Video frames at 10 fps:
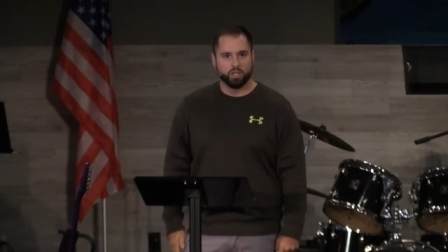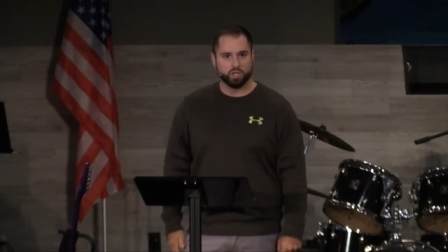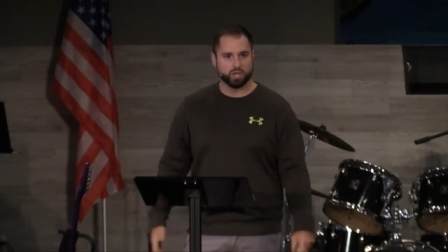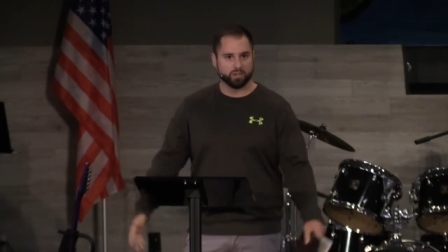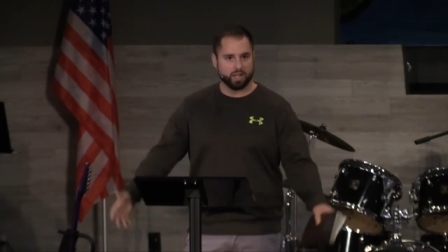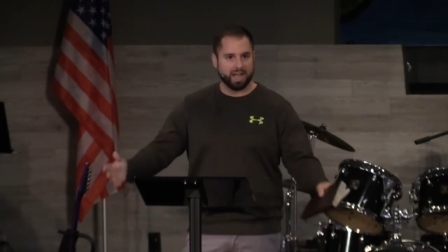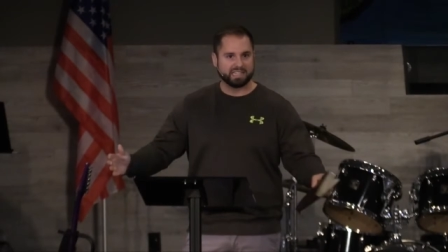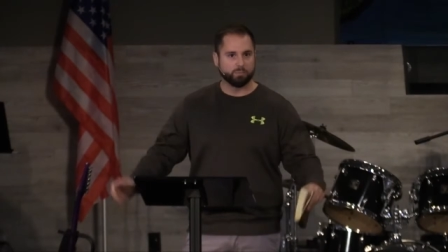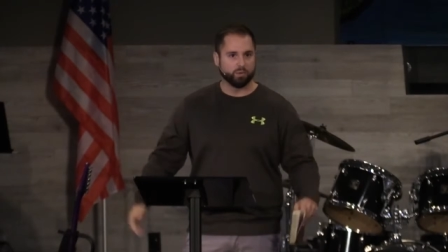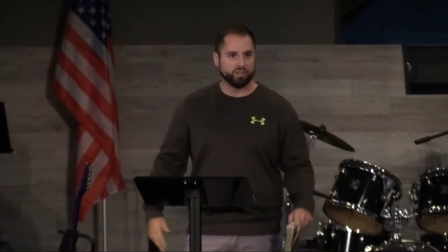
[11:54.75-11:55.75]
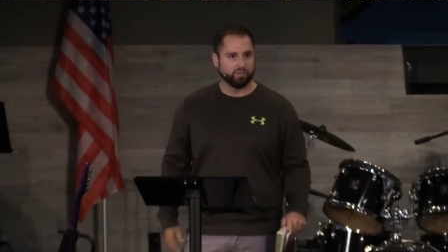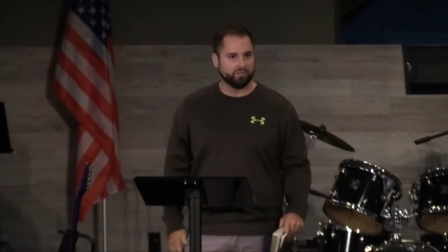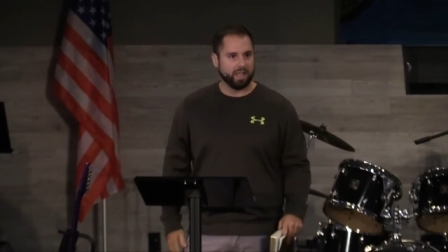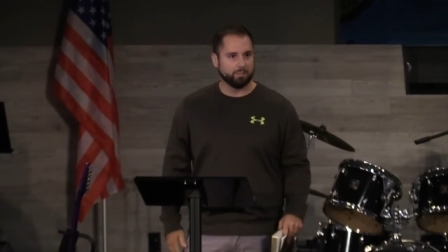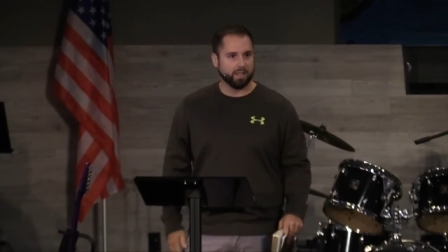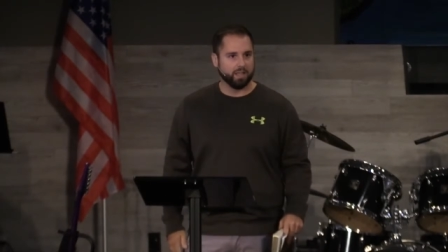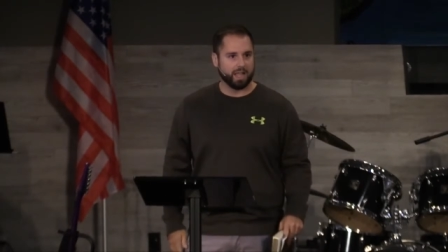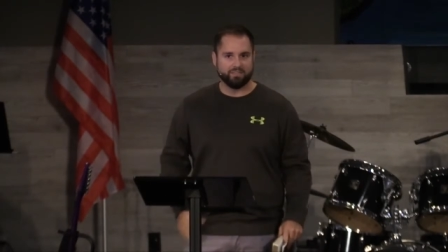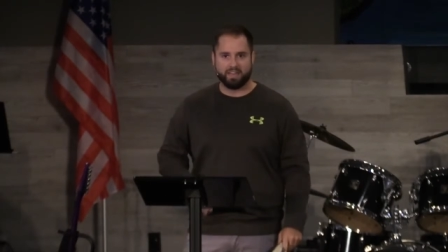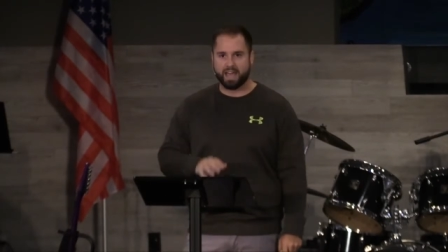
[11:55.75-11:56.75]
You share the gospel with your family.
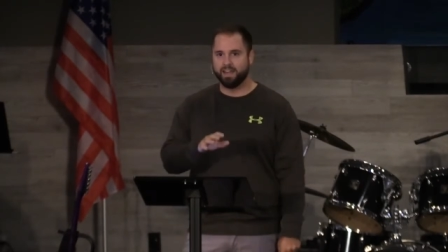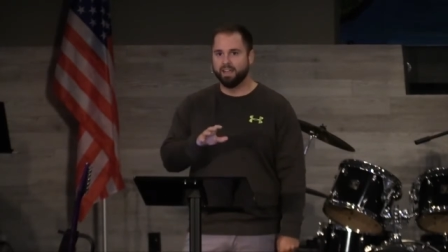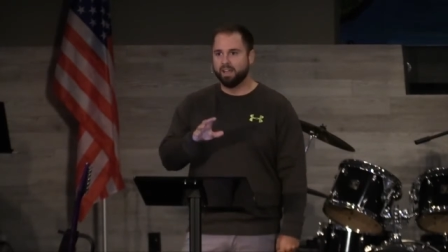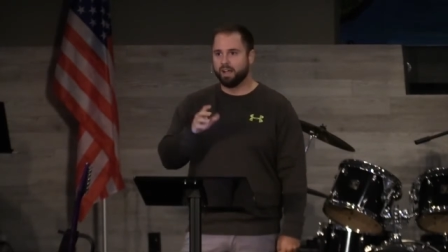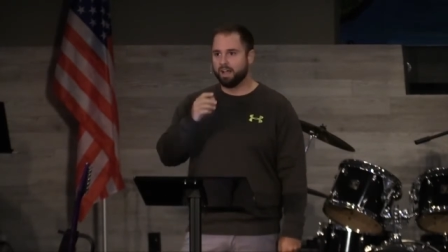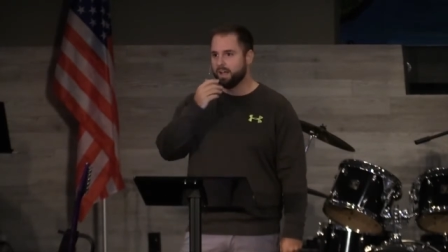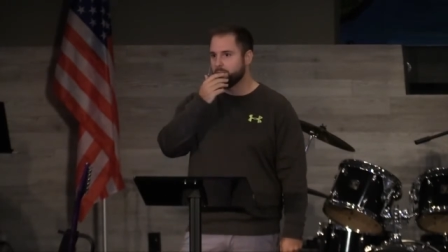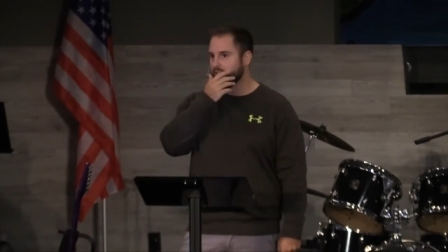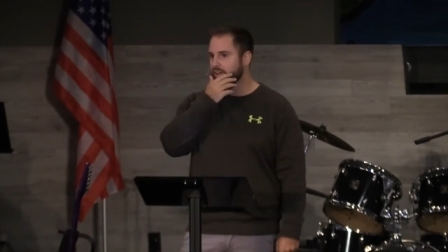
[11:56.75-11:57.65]
I've had um,